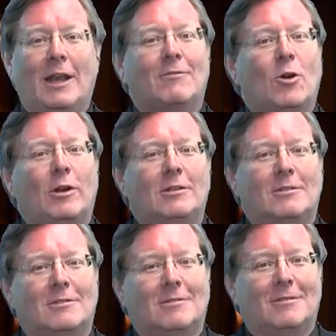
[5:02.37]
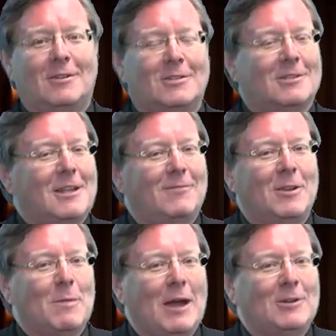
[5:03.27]
And of course, there's the
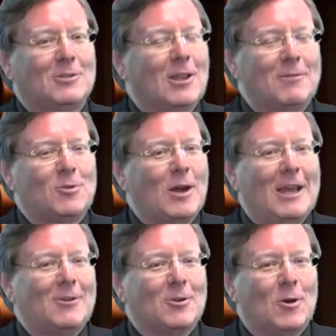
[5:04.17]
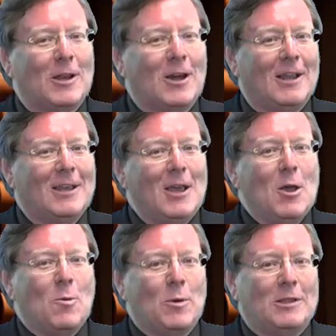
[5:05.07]
Stephanie Myers love triangle going on
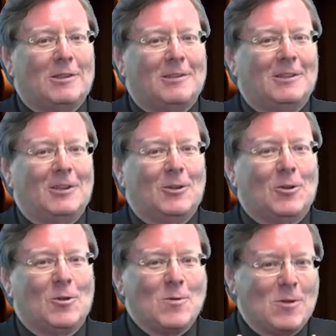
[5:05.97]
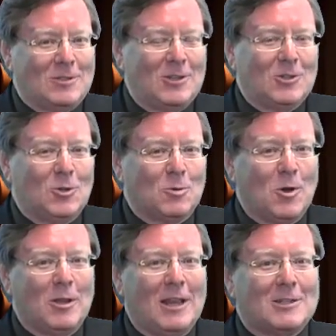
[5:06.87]
with the Saoirse
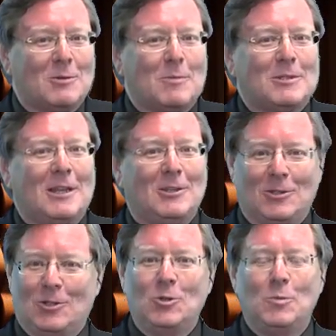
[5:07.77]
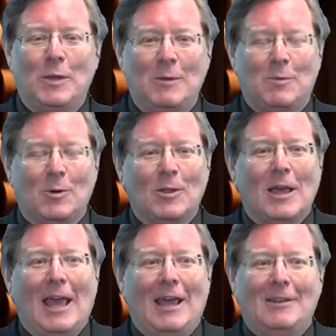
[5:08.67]
Ronan actually representing two people
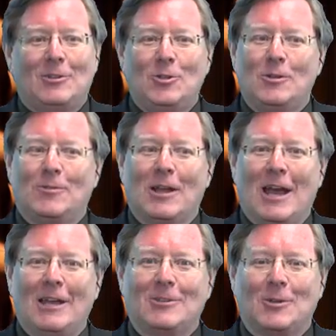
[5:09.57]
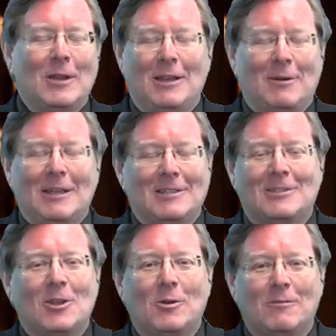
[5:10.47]
and two different guys. Or anyway, it gets
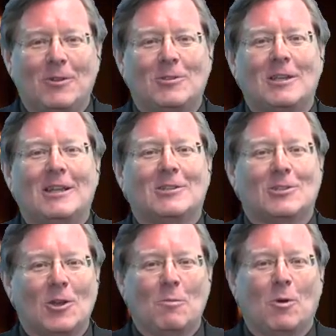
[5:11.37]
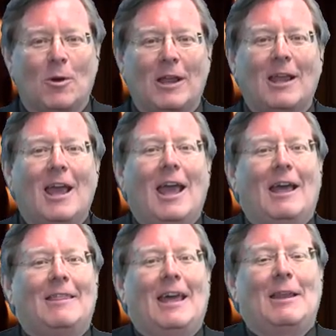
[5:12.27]
so confusing, it's so boring.
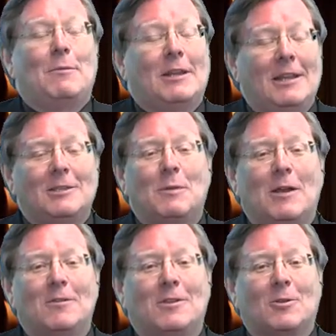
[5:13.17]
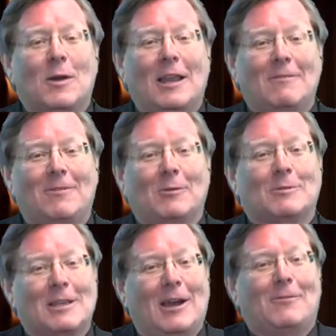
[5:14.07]
That, but it is better than the Twilight
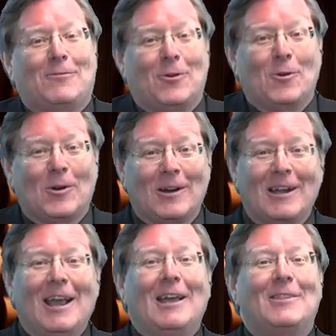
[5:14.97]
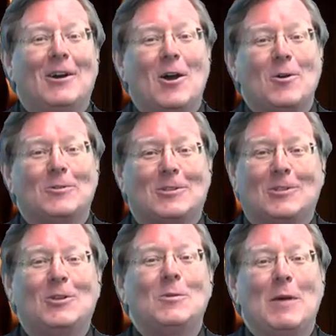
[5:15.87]
films. Therefore, The Host,
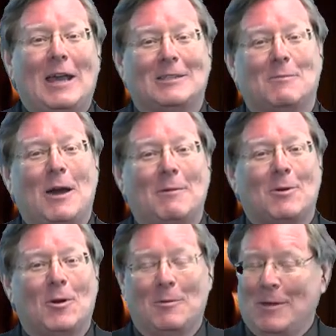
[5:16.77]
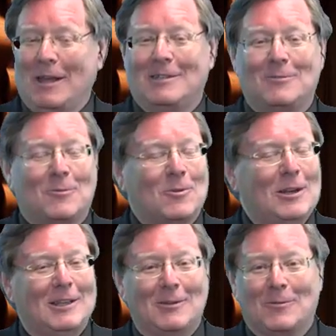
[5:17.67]
two bags of popcorn, but I
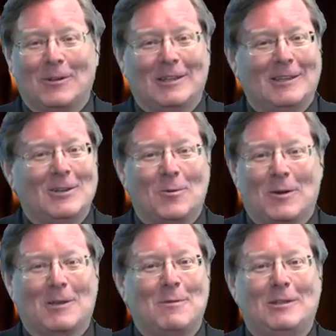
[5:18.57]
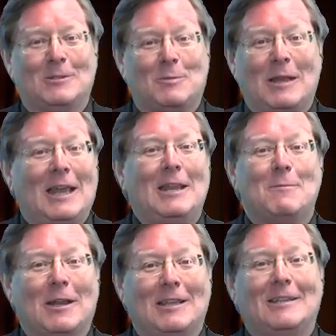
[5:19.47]
really, really don't recommend you spend any
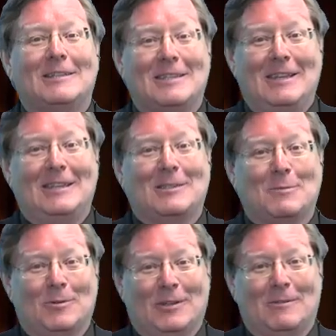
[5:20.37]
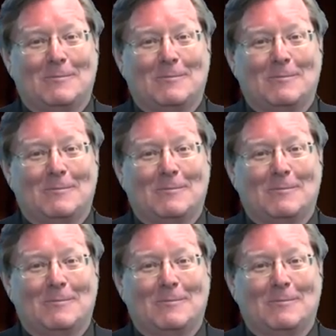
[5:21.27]
money seeing this movie.